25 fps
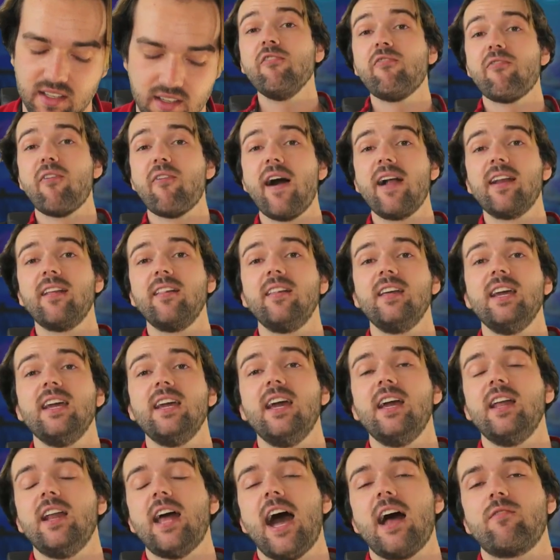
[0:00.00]
And
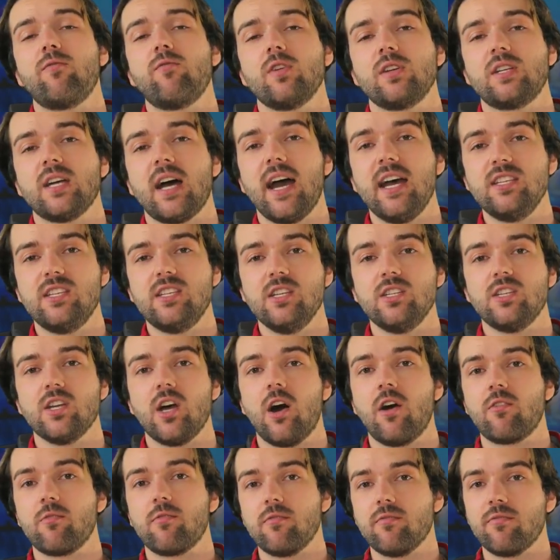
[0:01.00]
finally, it advertises
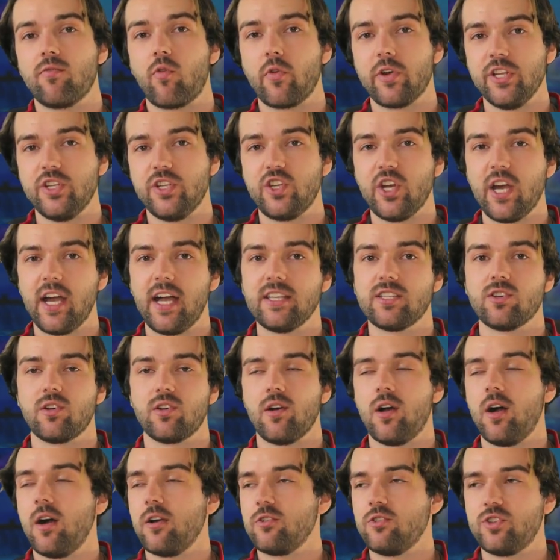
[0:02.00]
140 jets or
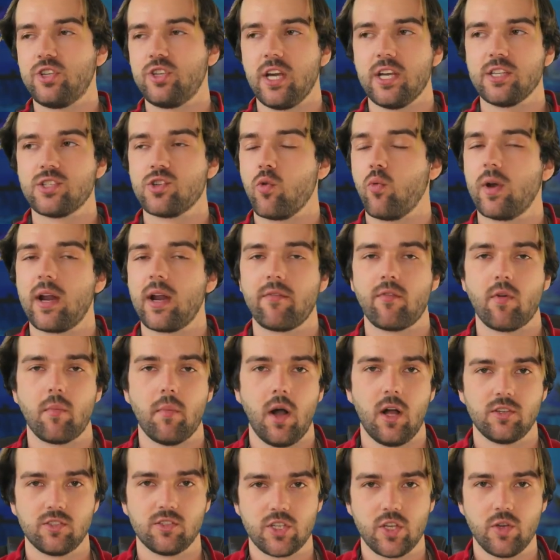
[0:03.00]
100 jets or whatever
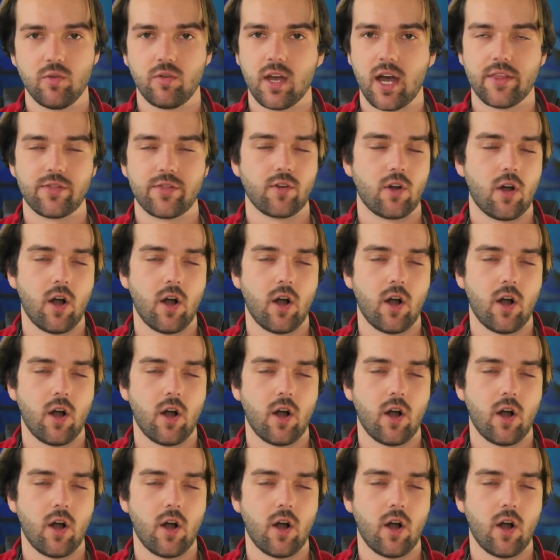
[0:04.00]
model you got.